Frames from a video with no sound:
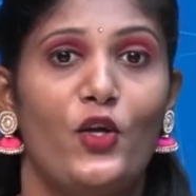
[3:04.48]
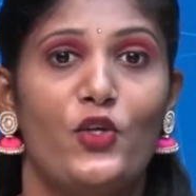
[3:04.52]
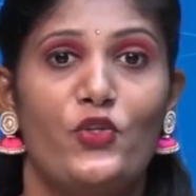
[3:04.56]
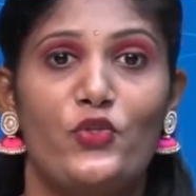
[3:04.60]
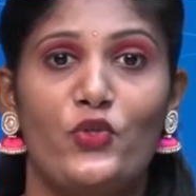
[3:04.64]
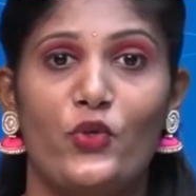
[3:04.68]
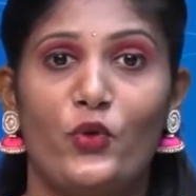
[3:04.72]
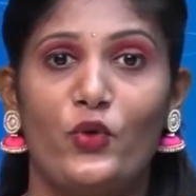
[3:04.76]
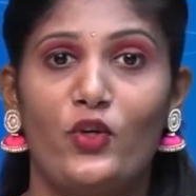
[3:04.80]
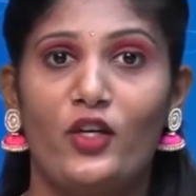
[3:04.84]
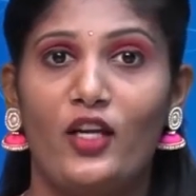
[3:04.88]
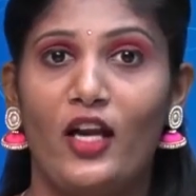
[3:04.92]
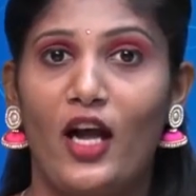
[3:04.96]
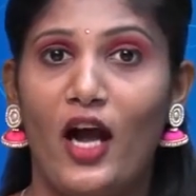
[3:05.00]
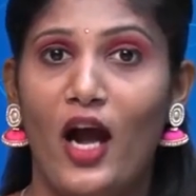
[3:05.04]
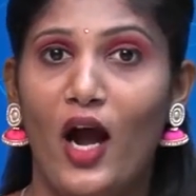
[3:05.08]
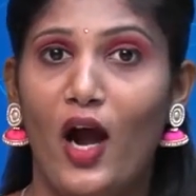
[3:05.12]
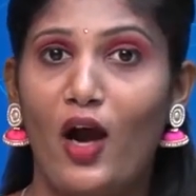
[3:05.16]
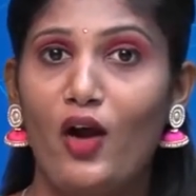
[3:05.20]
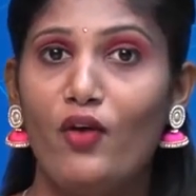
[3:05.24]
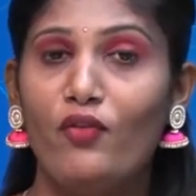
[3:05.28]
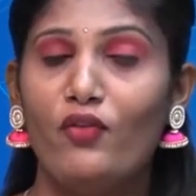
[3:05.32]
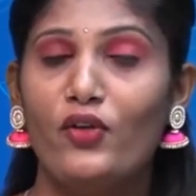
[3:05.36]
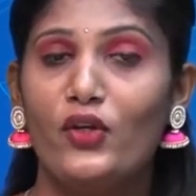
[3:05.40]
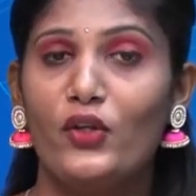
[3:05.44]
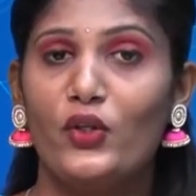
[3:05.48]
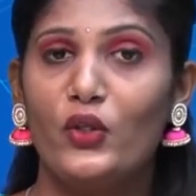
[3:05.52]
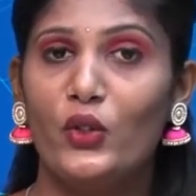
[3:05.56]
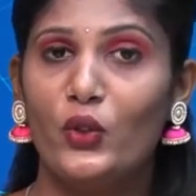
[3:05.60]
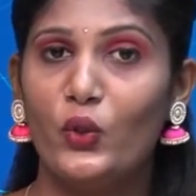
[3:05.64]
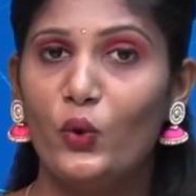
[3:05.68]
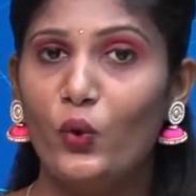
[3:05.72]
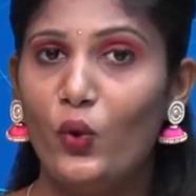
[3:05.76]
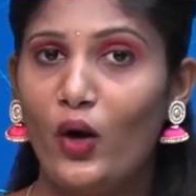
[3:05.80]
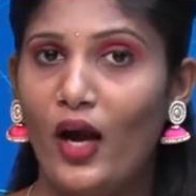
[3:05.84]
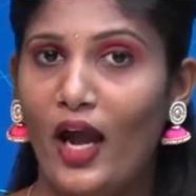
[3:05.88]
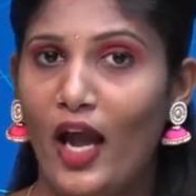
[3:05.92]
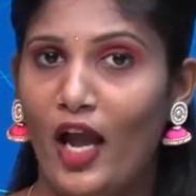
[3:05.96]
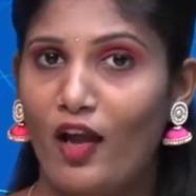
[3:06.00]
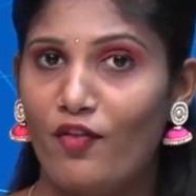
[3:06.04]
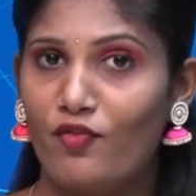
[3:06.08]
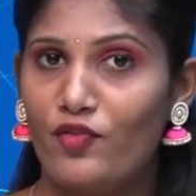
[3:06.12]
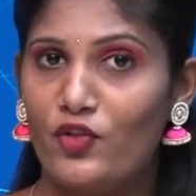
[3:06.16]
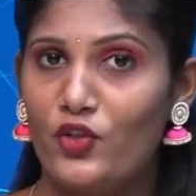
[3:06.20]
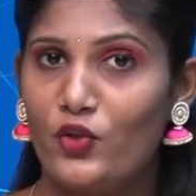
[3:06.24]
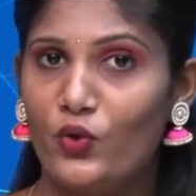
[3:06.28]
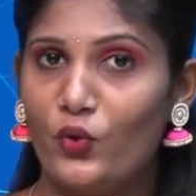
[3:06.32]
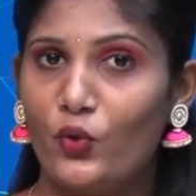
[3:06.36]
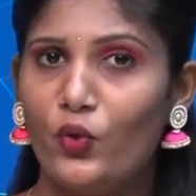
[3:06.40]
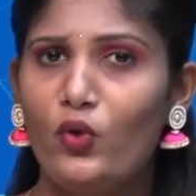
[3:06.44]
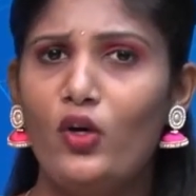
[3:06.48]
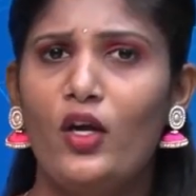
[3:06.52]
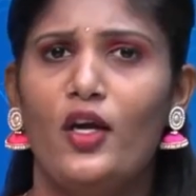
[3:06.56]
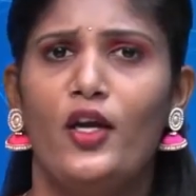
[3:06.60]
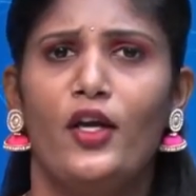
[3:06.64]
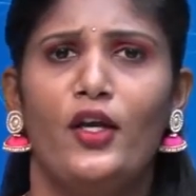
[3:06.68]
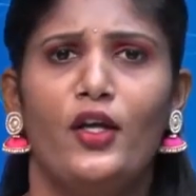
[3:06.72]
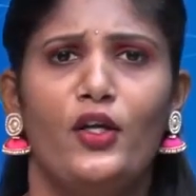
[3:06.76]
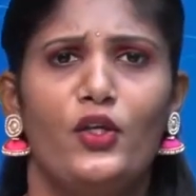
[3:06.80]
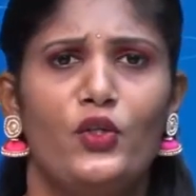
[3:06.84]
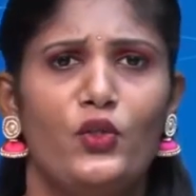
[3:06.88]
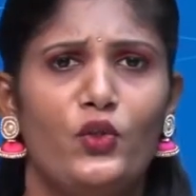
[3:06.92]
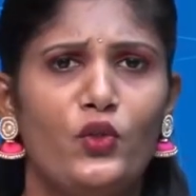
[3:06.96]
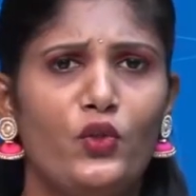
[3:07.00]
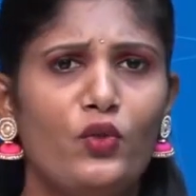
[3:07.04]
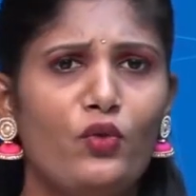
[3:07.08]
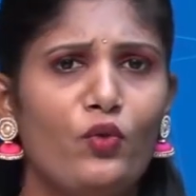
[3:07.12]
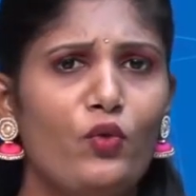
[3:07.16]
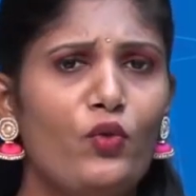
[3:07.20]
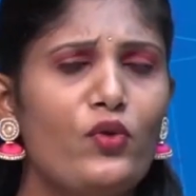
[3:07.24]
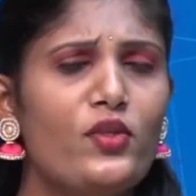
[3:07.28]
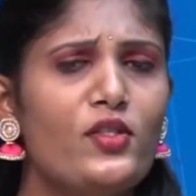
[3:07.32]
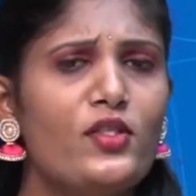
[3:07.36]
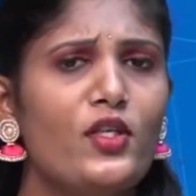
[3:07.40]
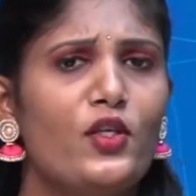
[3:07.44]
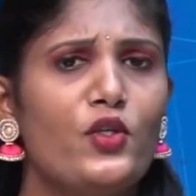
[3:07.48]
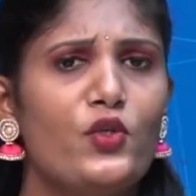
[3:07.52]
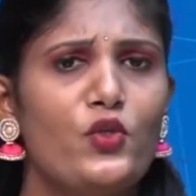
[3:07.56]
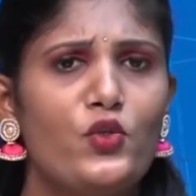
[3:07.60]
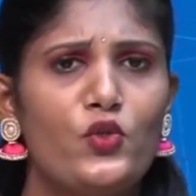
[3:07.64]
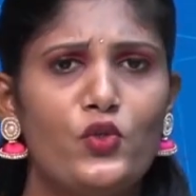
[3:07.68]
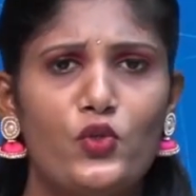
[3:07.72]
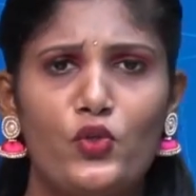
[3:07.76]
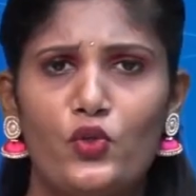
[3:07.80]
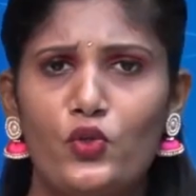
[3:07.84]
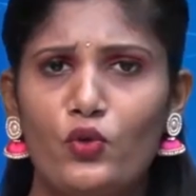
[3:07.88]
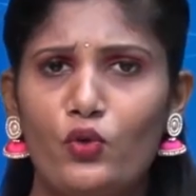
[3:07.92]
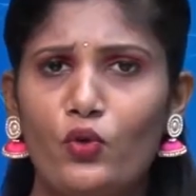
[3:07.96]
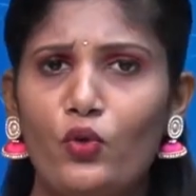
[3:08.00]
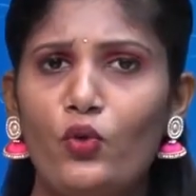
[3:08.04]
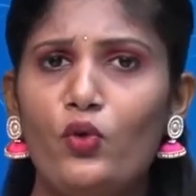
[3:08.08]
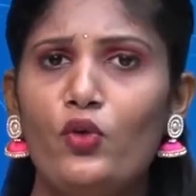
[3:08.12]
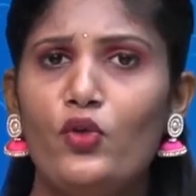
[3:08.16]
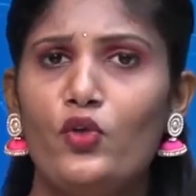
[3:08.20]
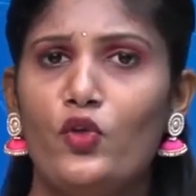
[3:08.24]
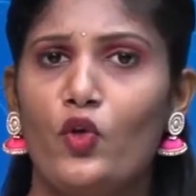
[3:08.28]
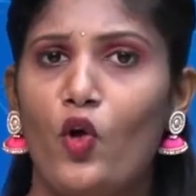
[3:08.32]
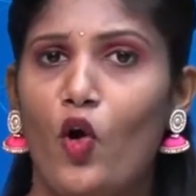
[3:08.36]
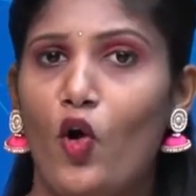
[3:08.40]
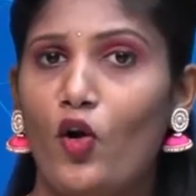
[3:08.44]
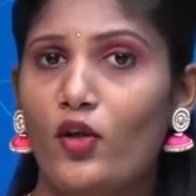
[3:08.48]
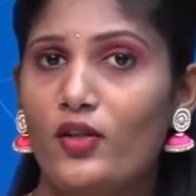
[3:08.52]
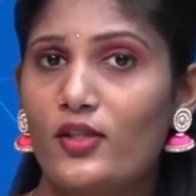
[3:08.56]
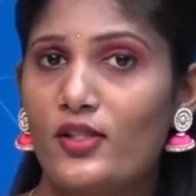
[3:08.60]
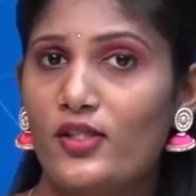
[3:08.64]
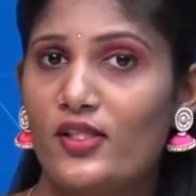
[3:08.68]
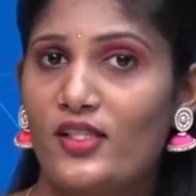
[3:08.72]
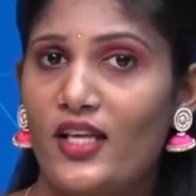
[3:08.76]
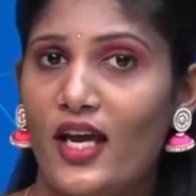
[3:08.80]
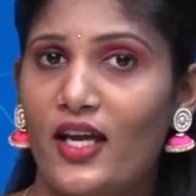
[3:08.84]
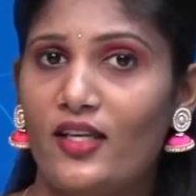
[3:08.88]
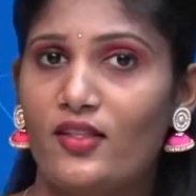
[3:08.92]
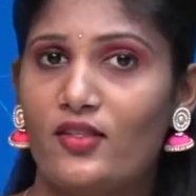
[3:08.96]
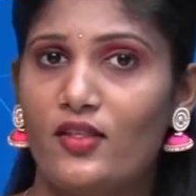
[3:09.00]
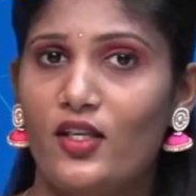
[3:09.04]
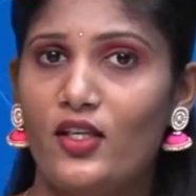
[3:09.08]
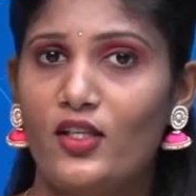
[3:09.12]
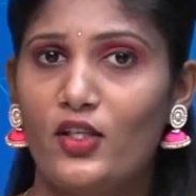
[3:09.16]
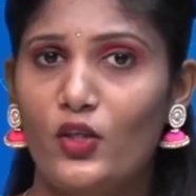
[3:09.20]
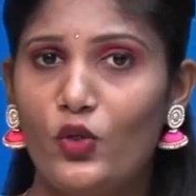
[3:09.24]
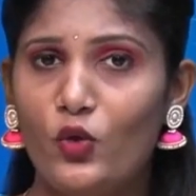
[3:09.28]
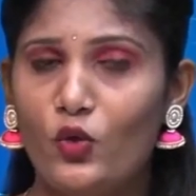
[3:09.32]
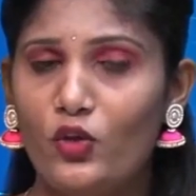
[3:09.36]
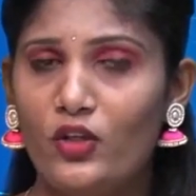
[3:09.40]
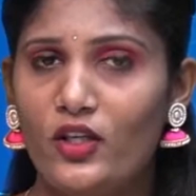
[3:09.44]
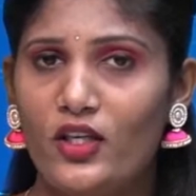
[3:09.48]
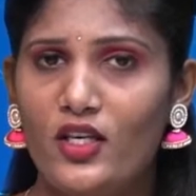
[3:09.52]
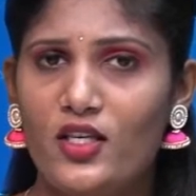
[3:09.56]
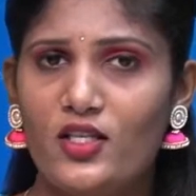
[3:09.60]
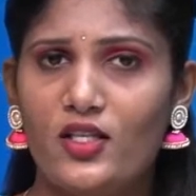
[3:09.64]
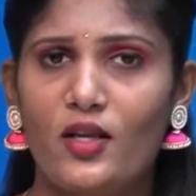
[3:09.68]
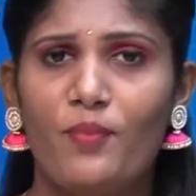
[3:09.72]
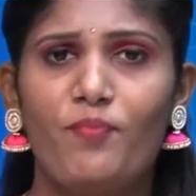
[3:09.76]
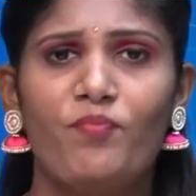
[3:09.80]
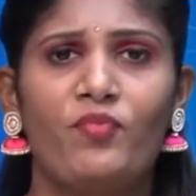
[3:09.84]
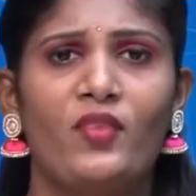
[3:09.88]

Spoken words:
So now you have to use 2 non-standard units.